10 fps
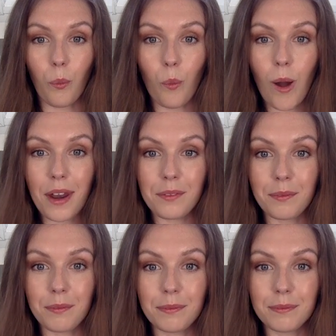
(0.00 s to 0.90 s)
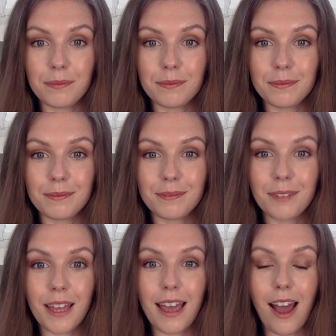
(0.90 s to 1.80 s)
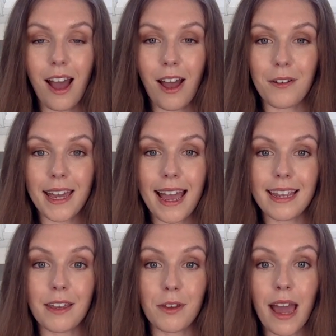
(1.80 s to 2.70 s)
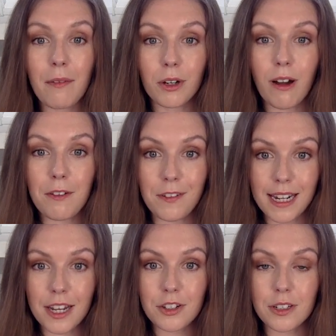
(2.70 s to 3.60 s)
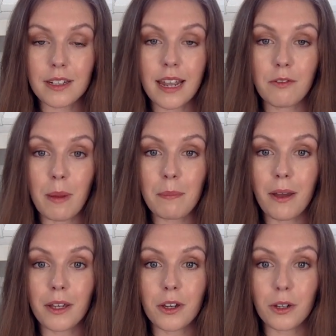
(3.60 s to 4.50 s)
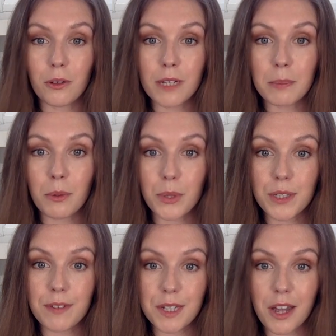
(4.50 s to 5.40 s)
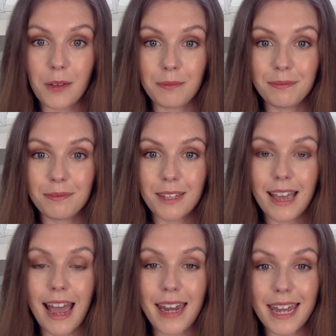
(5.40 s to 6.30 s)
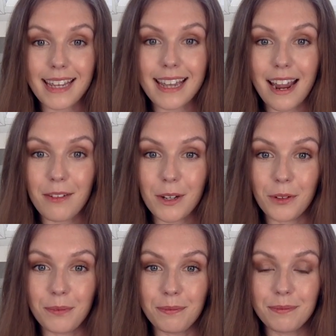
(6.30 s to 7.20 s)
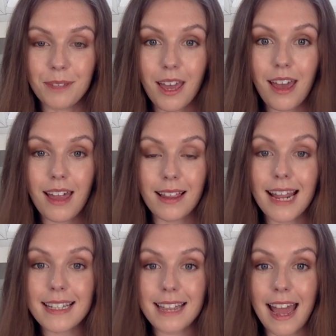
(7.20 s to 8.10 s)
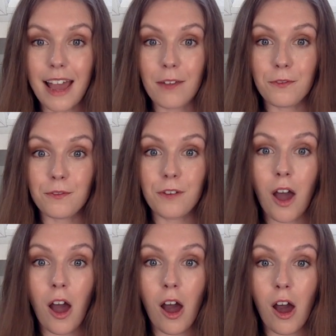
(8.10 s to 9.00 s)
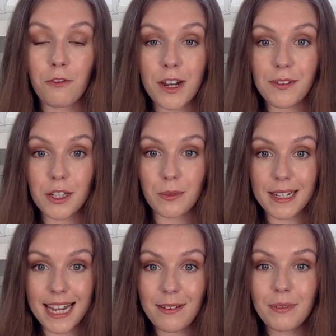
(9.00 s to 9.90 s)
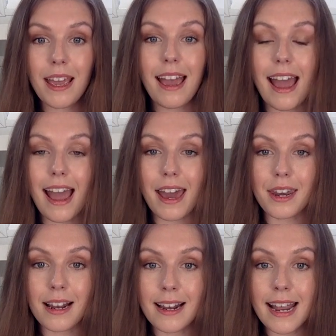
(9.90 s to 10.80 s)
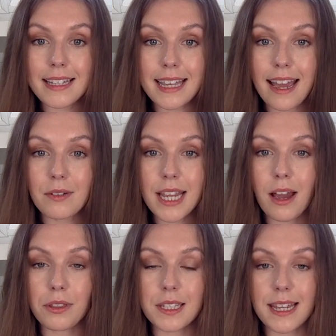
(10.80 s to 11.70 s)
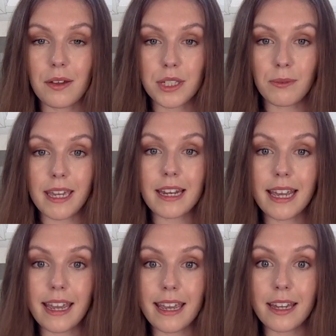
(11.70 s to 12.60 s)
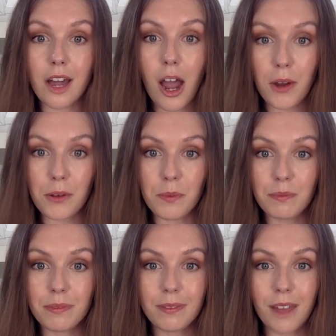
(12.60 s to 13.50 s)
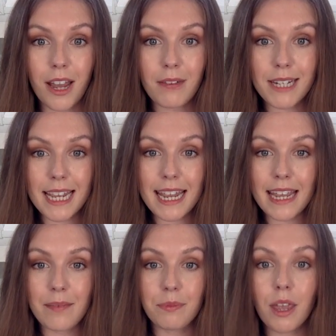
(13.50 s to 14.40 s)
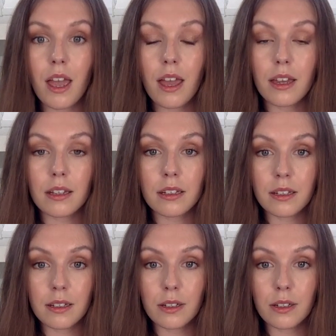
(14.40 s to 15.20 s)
1. Okay, if you haven't quite finished, then remember you can always pause the video and then carry on. Let's have our thread fingers ready and let's count out the sounds that we can hear in cone. Are you ready? K,